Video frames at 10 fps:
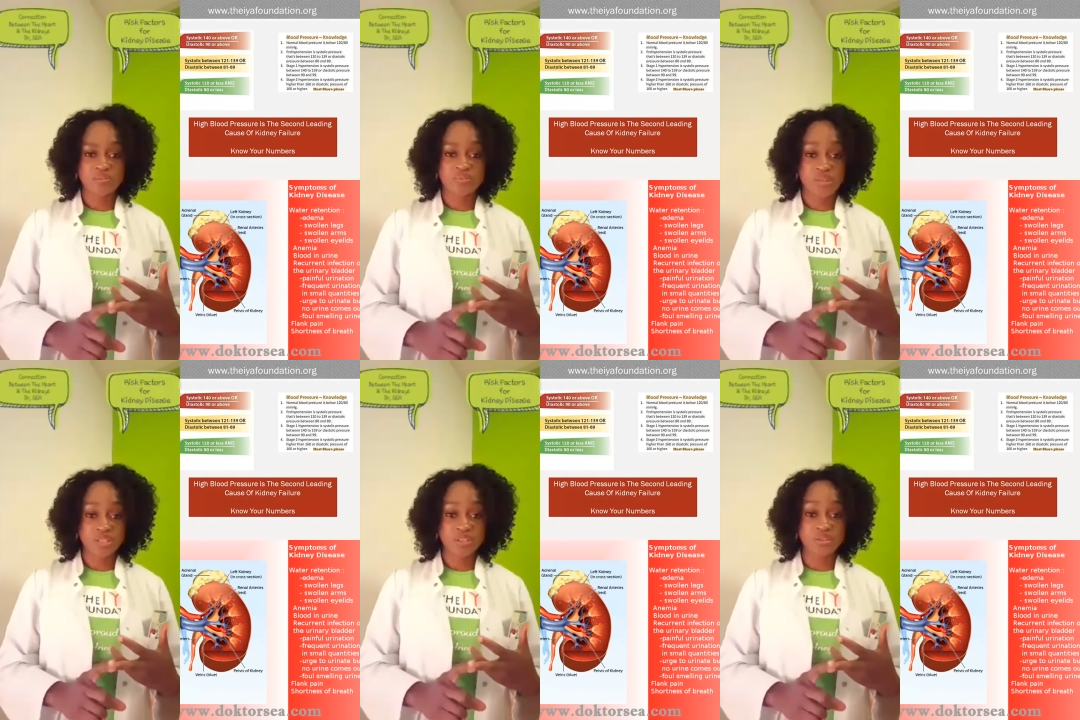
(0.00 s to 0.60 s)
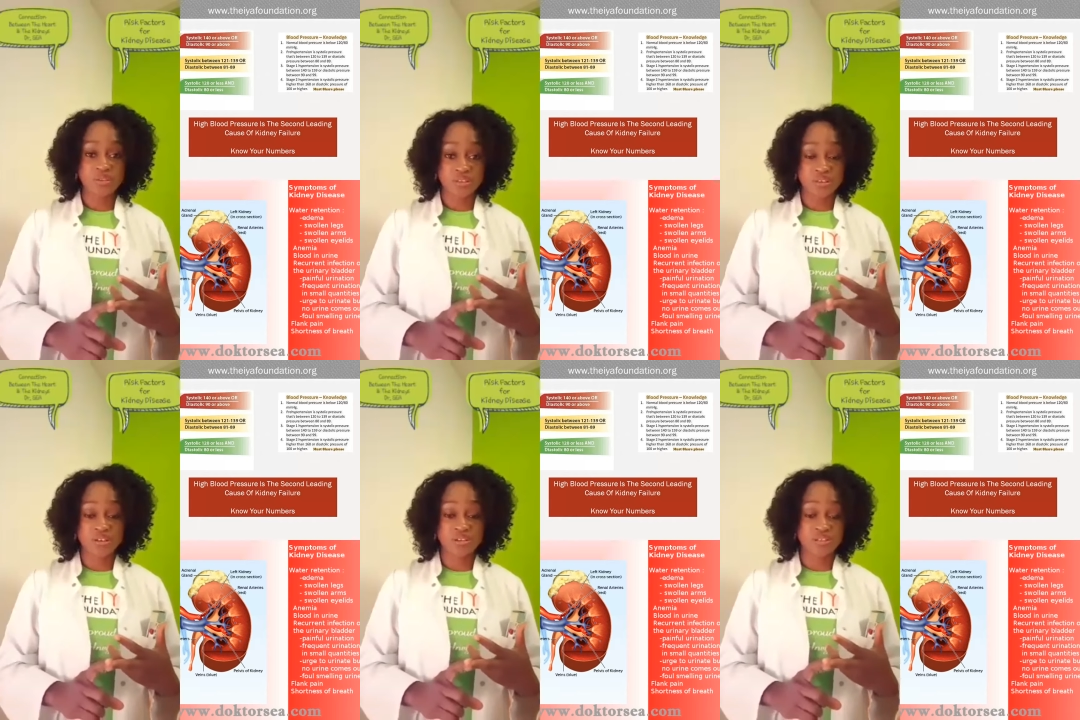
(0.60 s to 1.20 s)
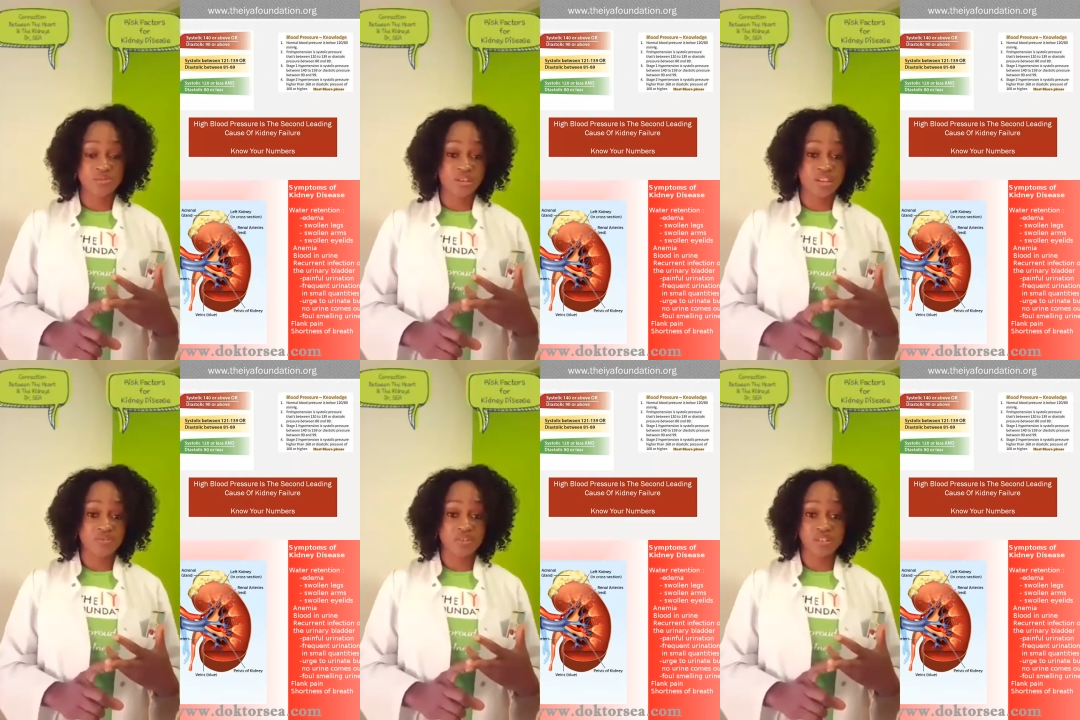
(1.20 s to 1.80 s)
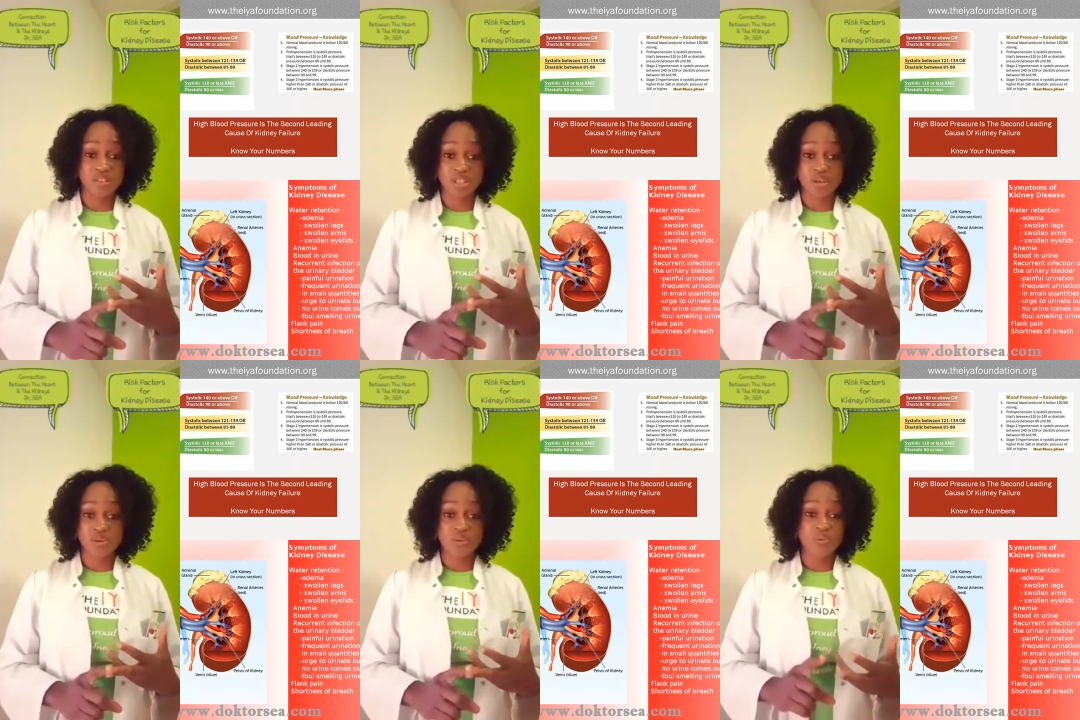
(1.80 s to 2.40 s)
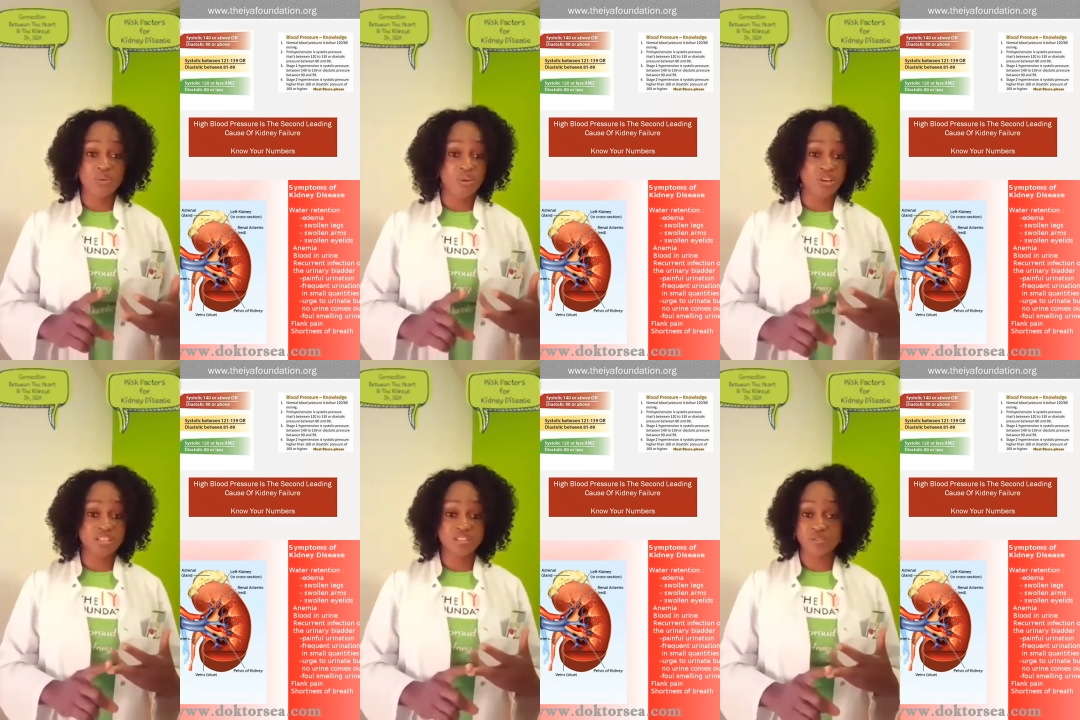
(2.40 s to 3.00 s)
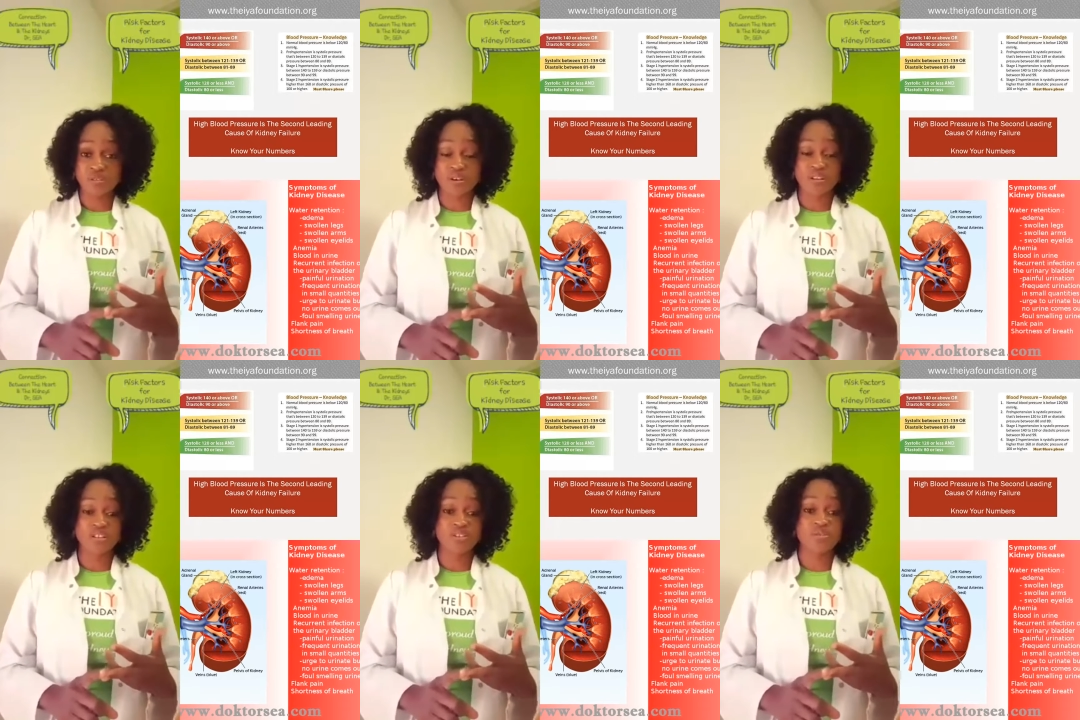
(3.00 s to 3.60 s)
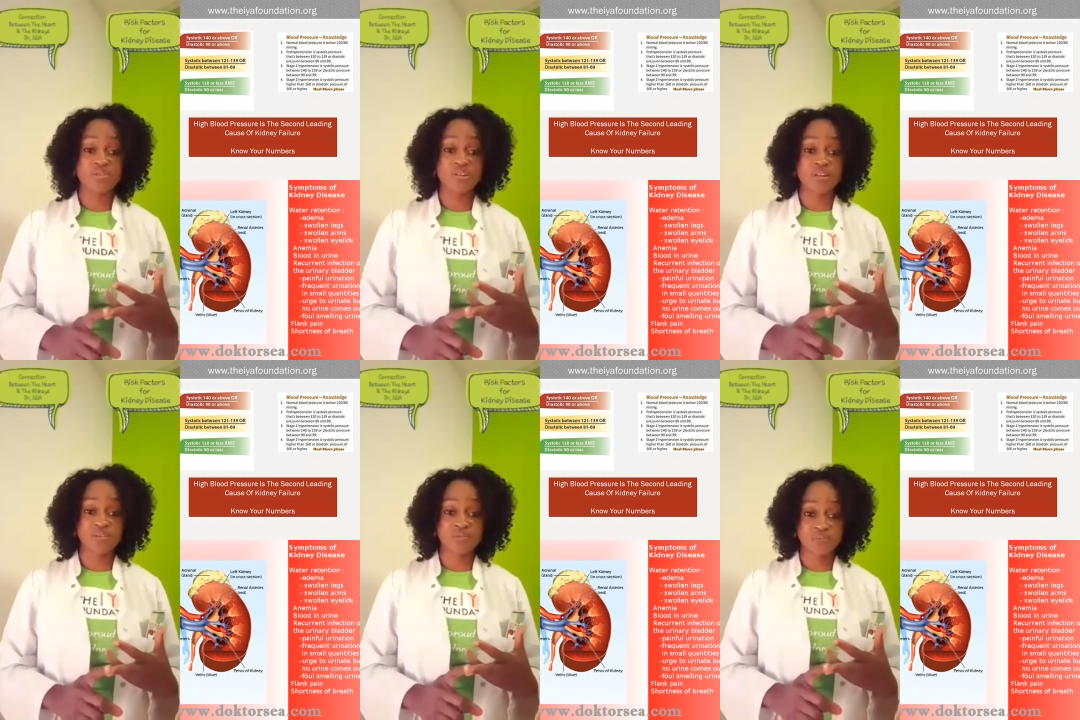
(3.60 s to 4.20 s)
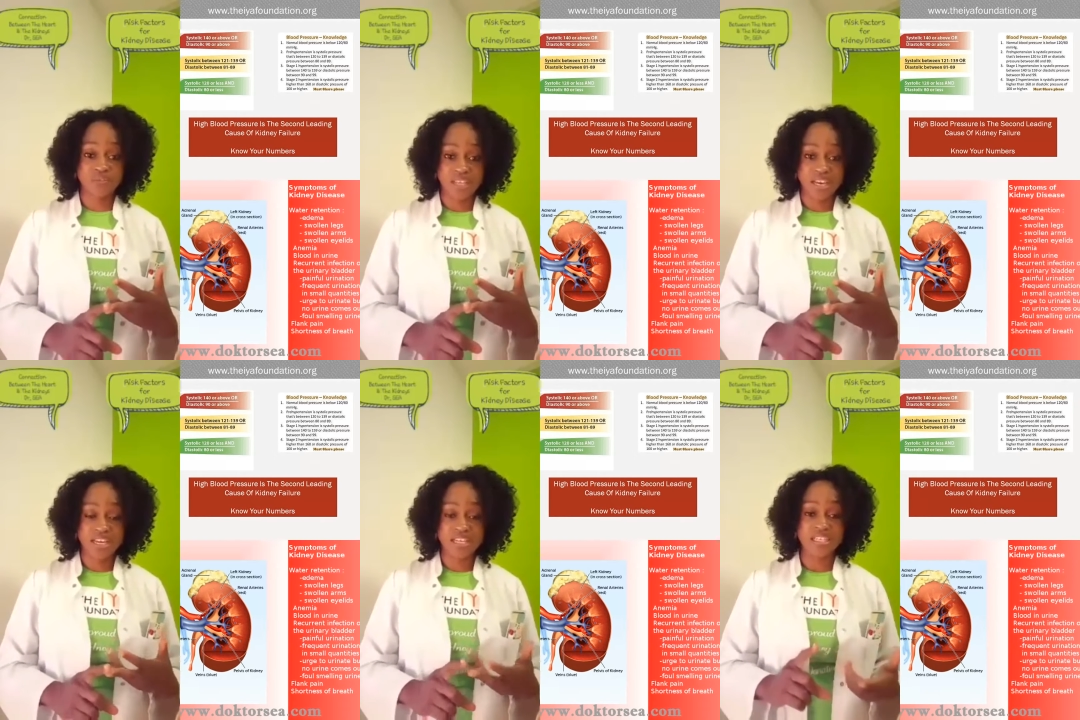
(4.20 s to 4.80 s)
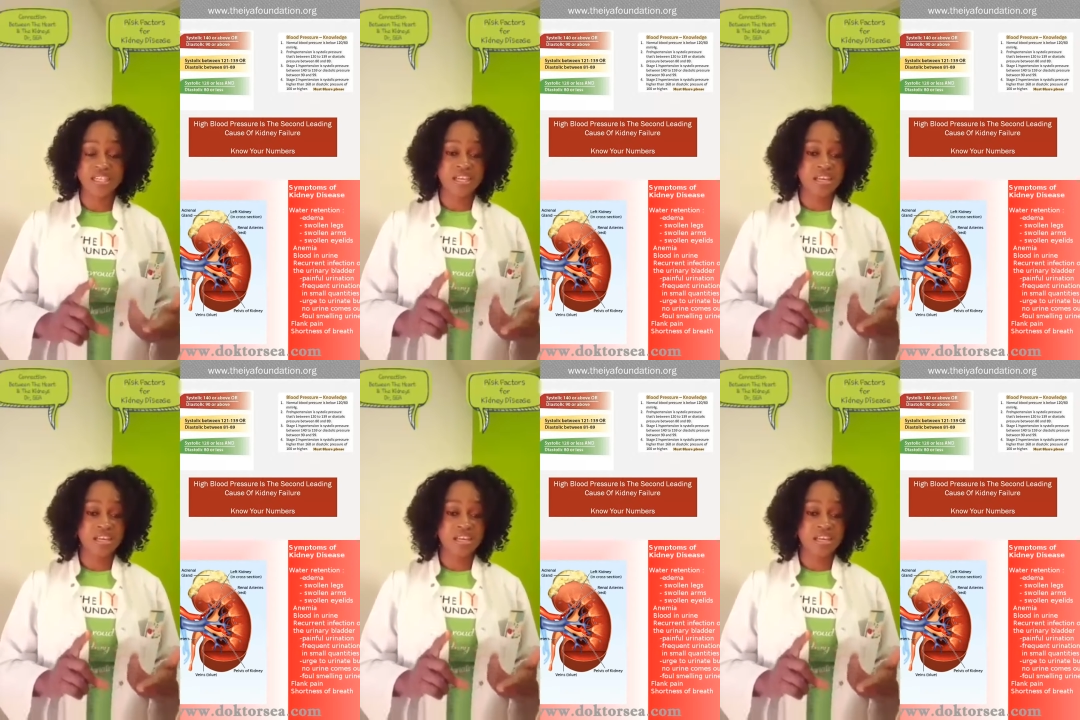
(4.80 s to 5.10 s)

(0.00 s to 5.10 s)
Make sure your cholesterol level is low or eat low cholesterol diet.